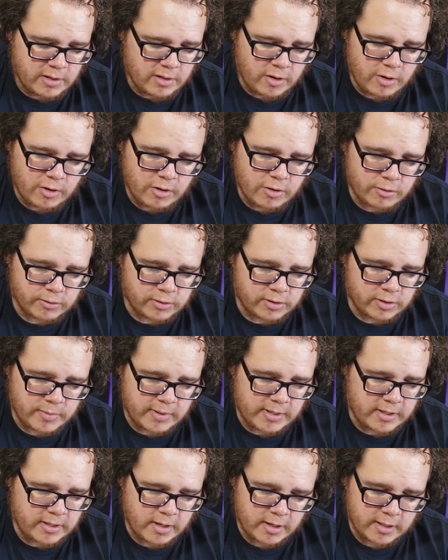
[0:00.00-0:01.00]
Oh, to
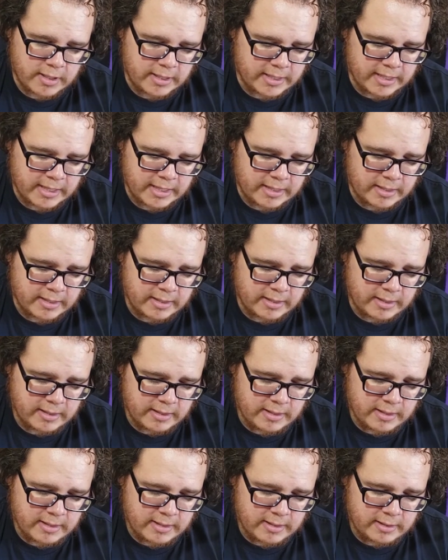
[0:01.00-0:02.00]
be young again,
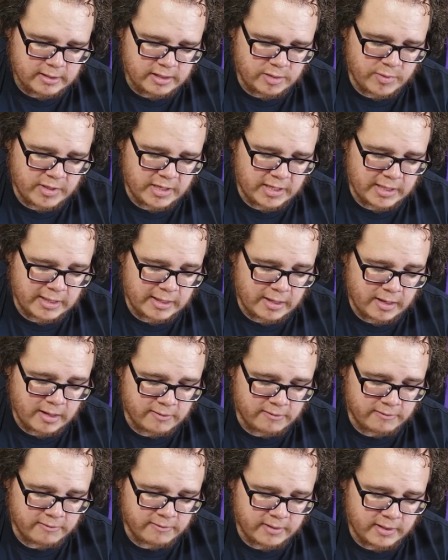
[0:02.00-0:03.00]
to be in
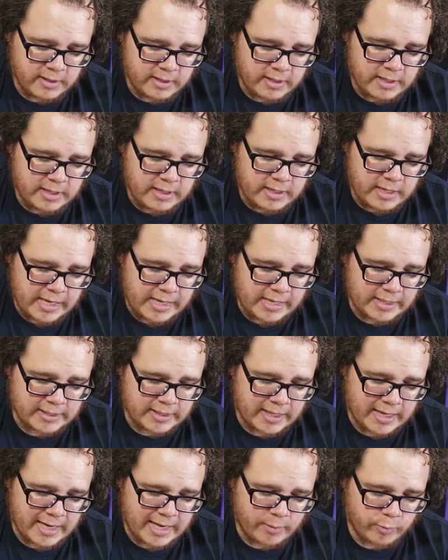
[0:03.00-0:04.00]
love, in a
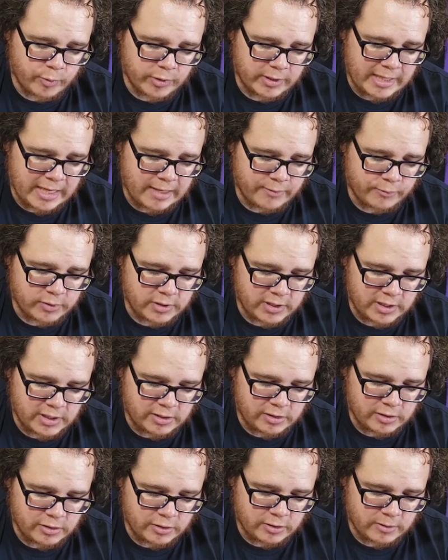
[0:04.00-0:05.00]
time when life was
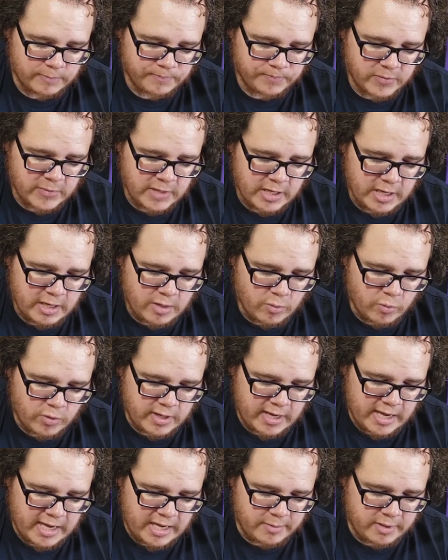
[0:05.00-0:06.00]
easier,
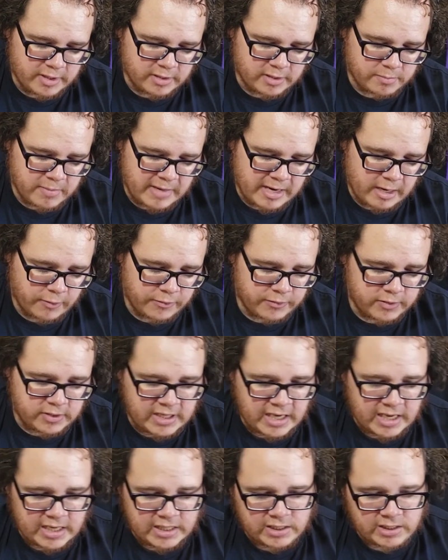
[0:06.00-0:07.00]
when Amy's mouth
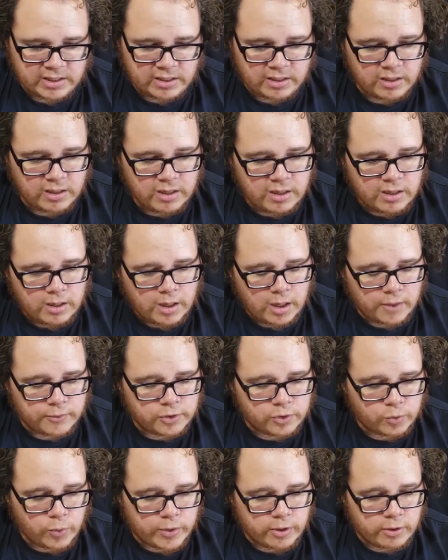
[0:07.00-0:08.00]
tasted of
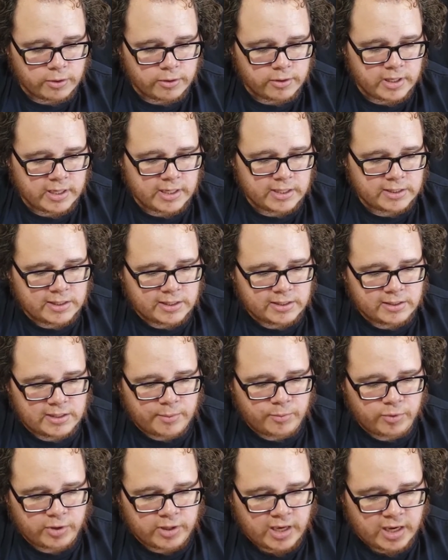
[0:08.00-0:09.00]
sweeter things than
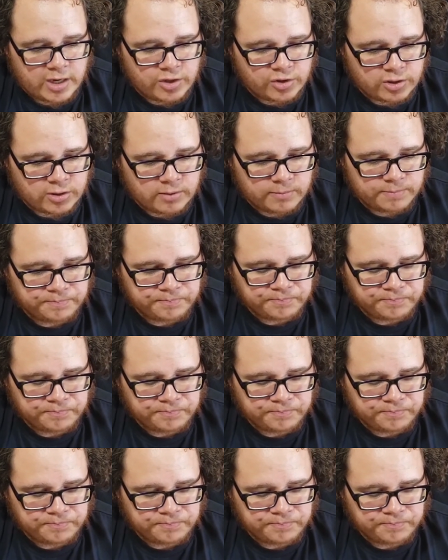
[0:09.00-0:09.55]
deprecation.